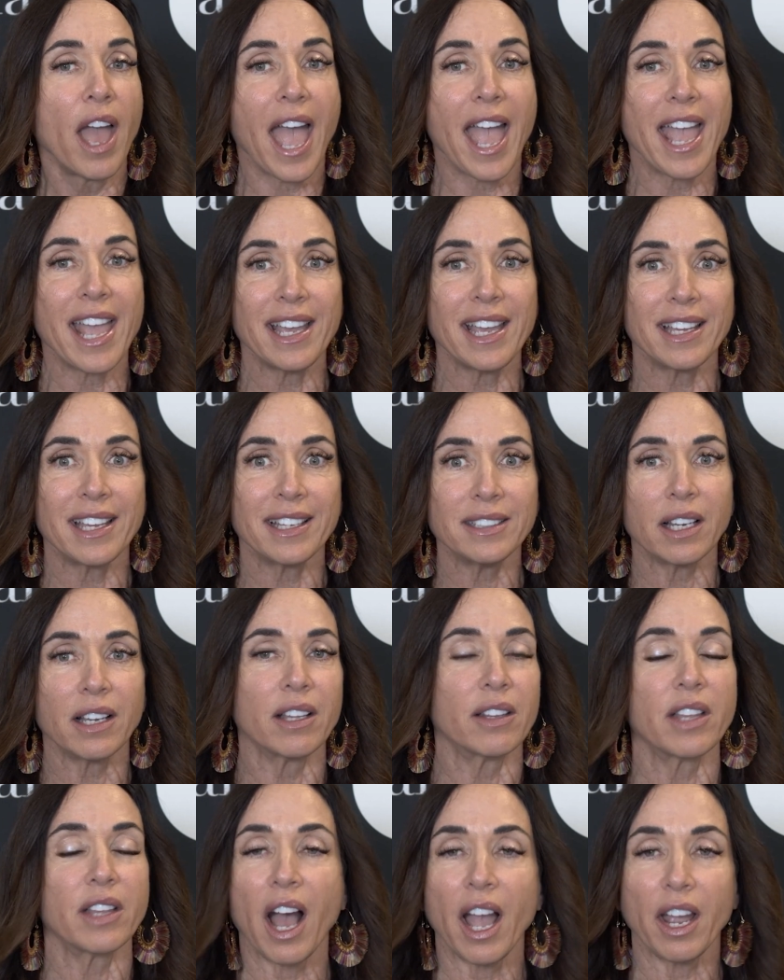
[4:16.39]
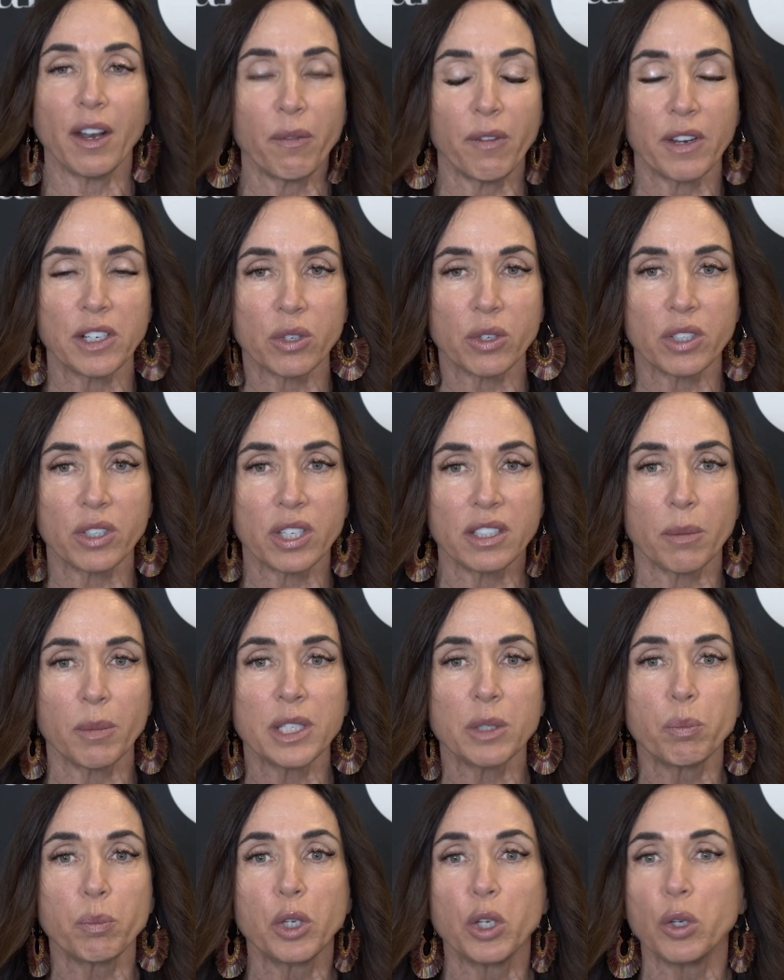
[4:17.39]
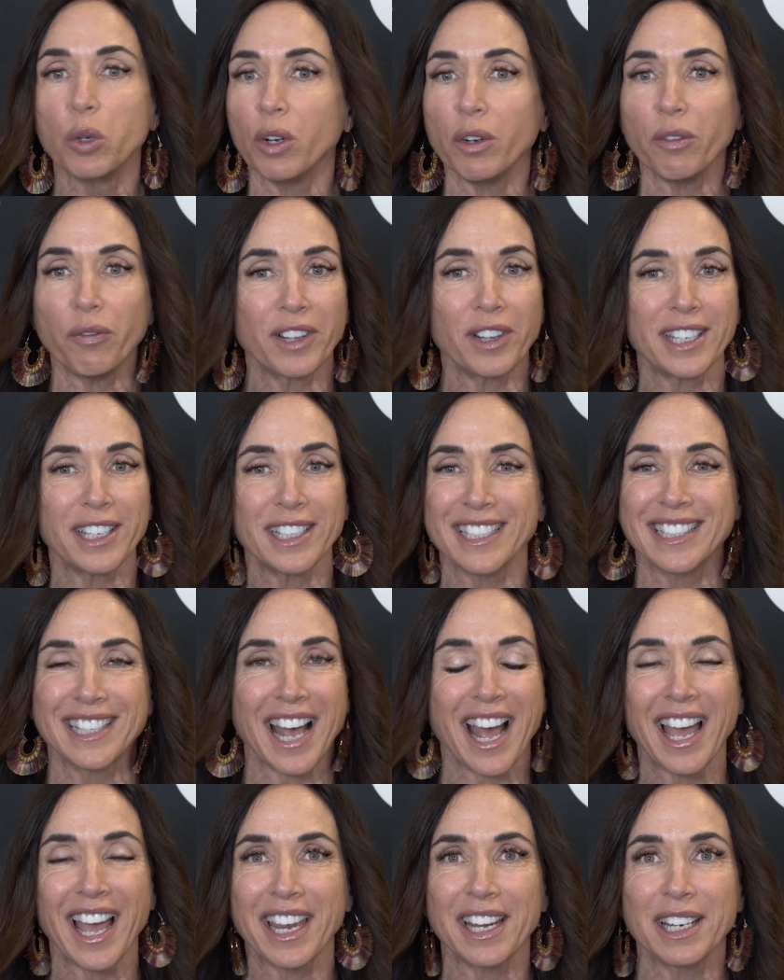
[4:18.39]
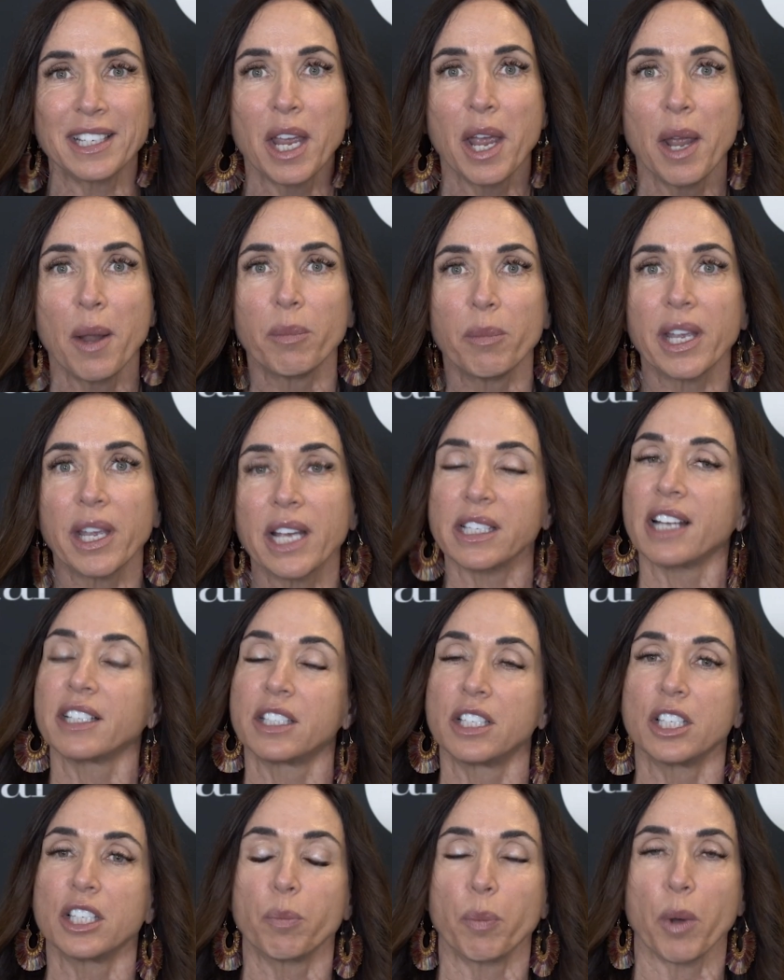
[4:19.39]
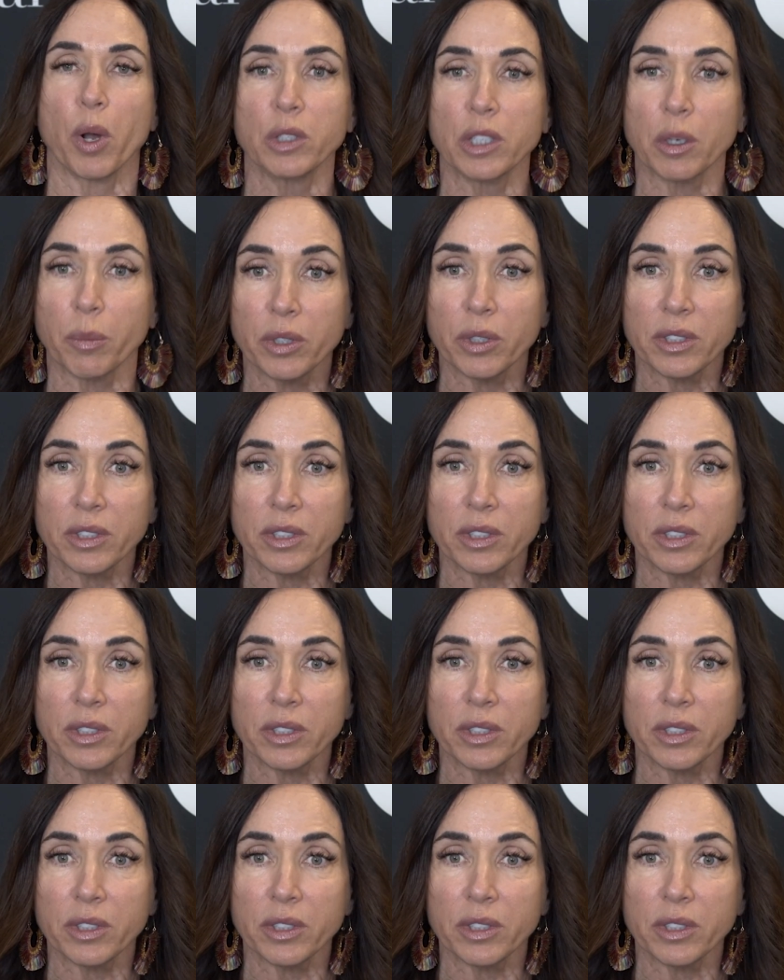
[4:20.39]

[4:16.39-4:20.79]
And the hydrofacial system is beautifully designed because it has disposable